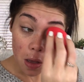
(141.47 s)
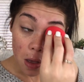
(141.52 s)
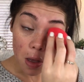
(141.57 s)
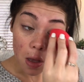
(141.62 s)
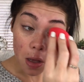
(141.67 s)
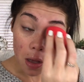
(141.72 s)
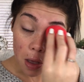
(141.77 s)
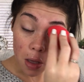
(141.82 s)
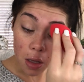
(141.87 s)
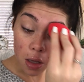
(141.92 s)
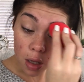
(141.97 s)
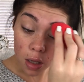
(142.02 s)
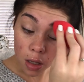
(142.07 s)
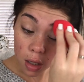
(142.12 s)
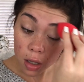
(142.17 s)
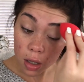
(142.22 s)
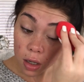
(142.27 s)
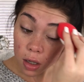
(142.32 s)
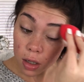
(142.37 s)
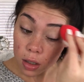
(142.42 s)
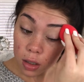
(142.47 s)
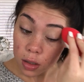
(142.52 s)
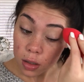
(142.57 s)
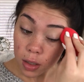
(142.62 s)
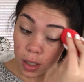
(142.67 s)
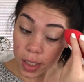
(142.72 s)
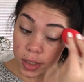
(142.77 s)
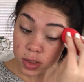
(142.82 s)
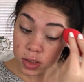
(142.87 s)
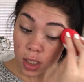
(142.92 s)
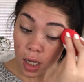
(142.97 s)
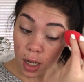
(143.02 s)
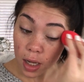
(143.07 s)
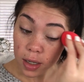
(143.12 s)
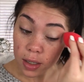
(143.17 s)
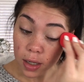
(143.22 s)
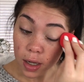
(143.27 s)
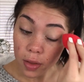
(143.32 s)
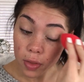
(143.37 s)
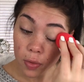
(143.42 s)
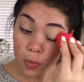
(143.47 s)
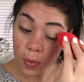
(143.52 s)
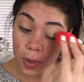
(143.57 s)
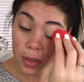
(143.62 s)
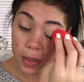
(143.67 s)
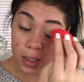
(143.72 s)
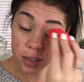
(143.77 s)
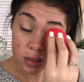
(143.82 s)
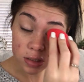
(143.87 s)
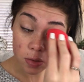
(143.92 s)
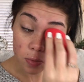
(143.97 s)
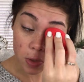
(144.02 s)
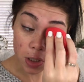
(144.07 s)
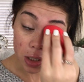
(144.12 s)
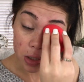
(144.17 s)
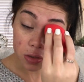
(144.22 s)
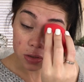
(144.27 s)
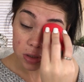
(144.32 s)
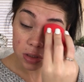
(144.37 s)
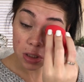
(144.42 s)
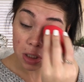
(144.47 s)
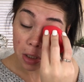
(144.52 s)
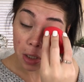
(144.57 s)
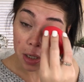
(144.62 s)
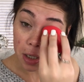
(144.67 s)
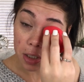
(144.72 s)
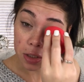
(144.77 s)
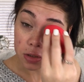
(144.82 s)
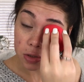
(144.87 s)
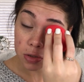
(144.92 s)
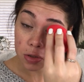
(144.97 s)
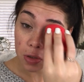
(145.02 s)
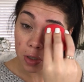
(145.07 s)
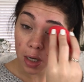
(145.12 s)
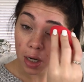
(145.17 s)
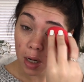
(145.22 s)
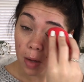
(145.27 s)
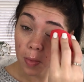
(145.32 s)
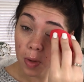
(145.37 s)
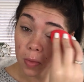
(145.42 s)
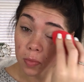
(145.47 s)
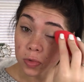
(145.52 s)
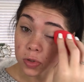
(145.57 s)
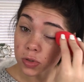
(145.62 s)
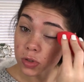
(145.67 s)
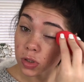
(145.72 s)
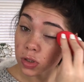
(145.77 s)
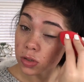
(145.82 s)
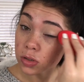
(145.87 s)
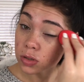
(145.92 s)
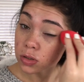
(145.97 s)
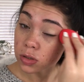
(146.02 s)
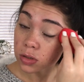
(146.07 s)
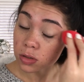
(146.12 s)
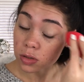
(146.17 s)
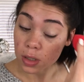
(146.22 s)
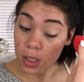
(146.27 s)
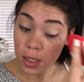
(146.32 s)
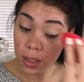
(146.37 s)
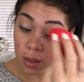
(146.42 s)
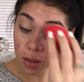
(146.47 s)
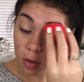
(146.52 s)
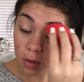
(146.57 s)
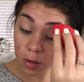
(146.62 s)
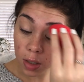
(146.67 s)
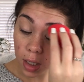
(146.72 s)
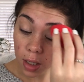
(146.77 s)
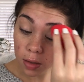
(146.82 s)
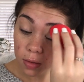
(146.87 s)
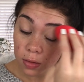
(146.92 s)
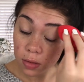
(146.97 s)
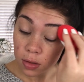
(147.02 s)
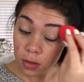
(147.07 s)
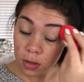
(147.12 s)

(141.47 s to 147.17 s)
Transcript: And I saw another one that someone else did on Instagram and was just like, okay,